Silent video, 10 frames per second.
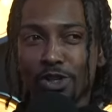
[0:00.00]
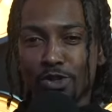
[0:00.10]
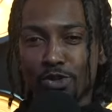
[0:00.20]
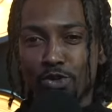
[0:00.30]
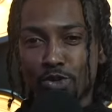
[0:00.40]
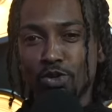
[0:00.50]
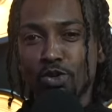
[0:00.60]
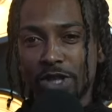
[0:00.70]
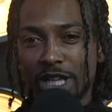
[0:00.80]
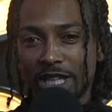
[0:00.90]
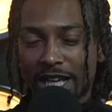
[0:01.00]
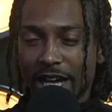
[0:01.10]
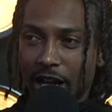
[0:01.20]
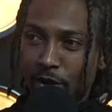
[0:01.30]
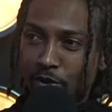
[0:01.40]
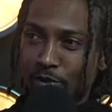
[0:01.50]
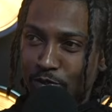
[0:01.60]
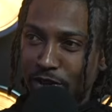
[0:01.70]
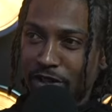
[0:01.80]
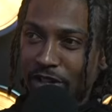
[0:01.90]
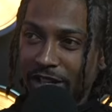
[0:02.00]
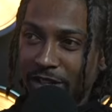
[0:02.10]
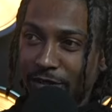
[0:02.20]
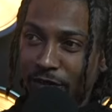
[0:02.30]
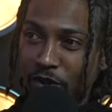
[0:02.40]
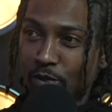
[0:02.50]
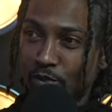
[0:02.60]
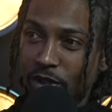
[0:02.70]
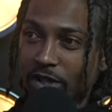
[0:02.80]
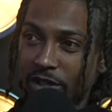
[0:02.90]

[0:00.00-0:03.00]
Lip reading: Do you think the house brother and the field brother